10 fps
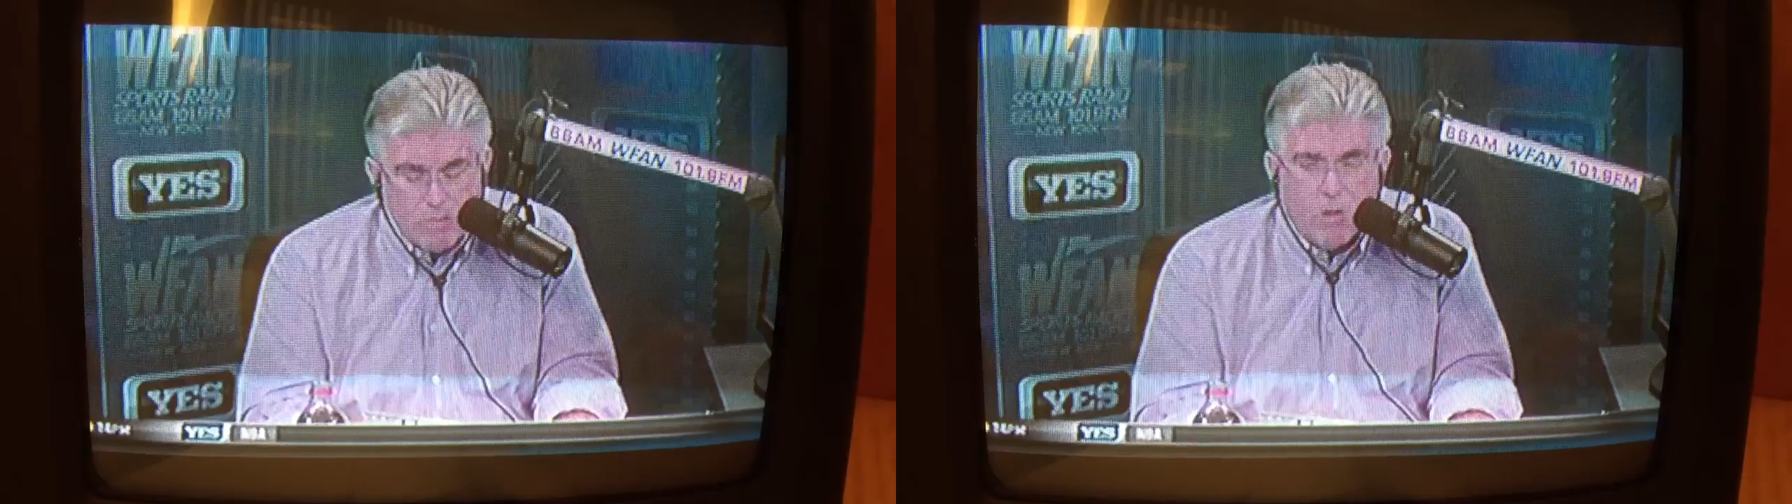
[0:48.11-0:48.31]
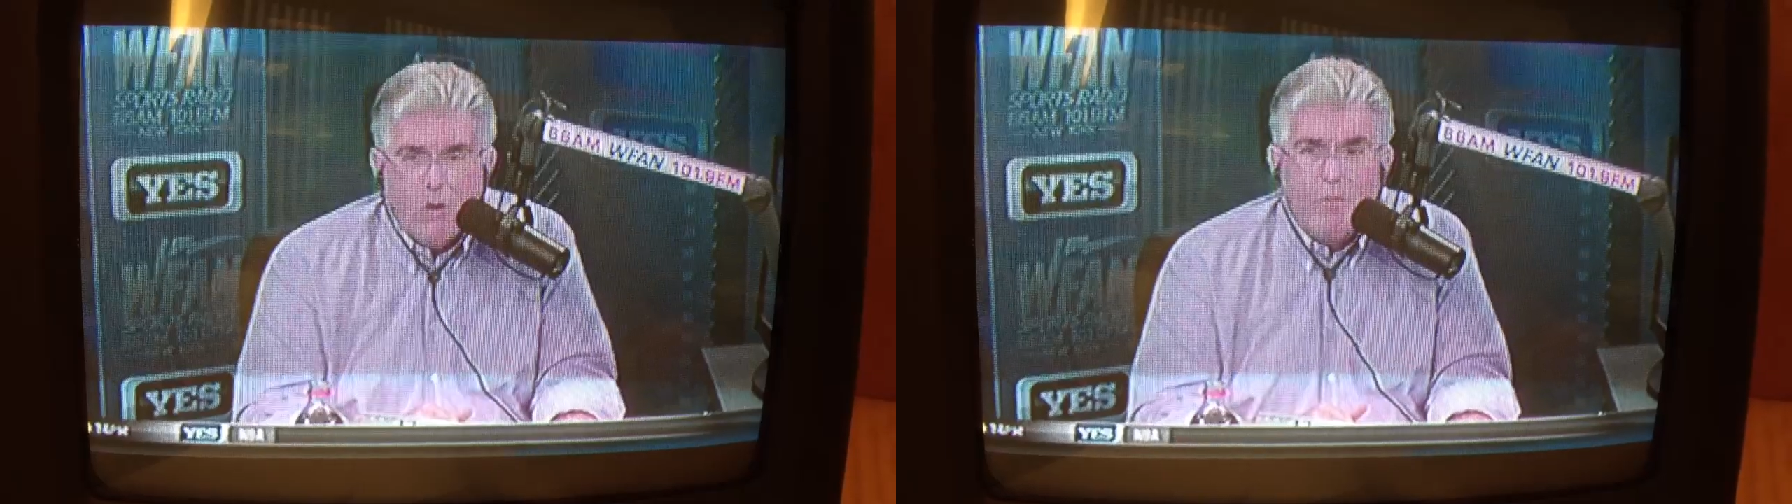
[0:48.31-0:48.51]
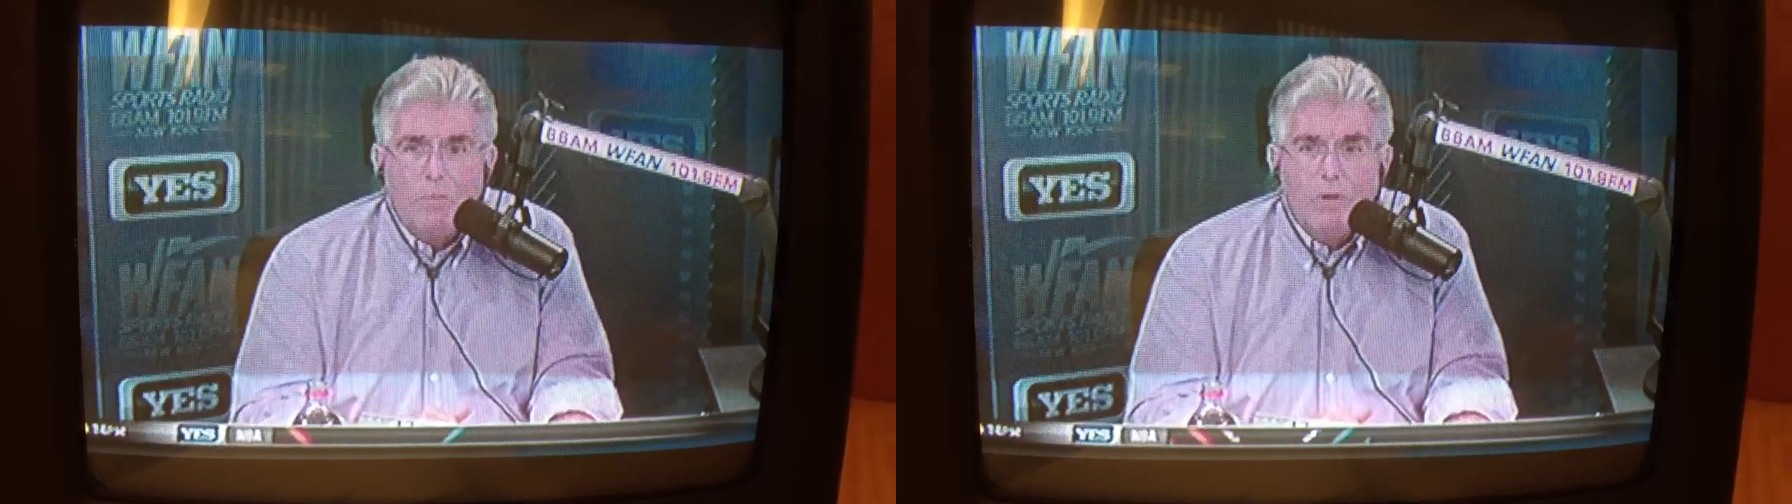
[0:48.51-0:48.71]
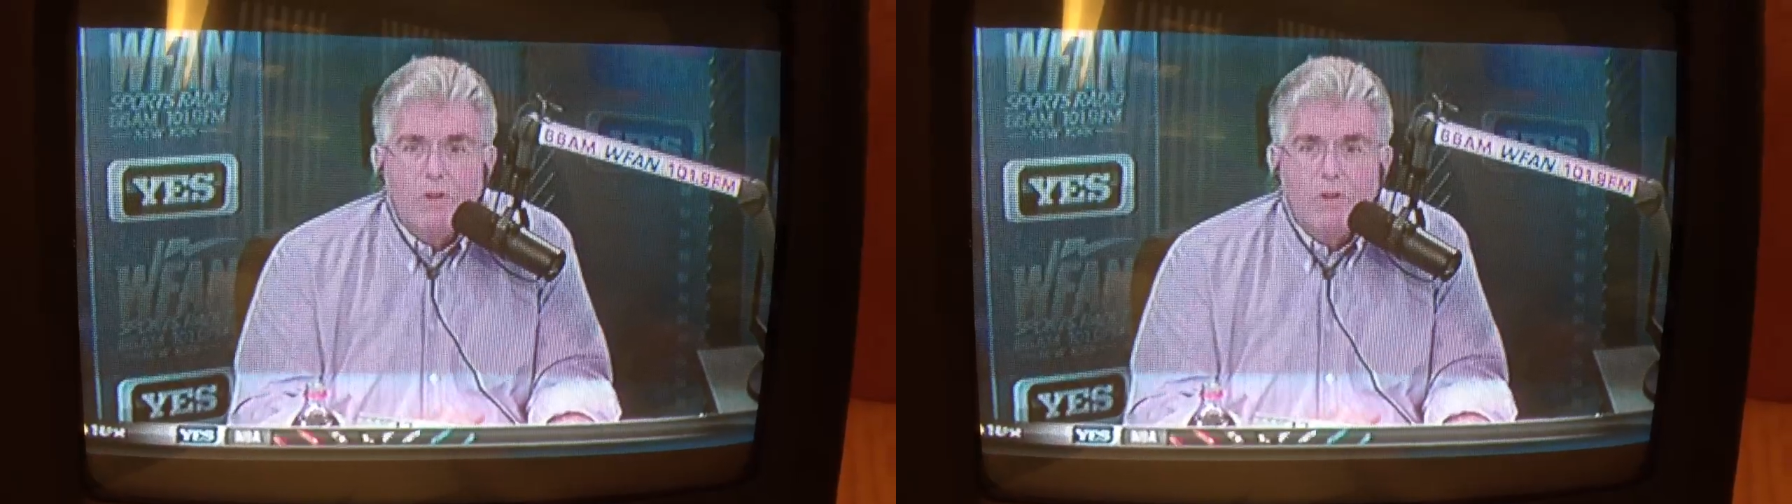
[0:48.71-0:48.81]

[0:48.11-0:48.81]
pope.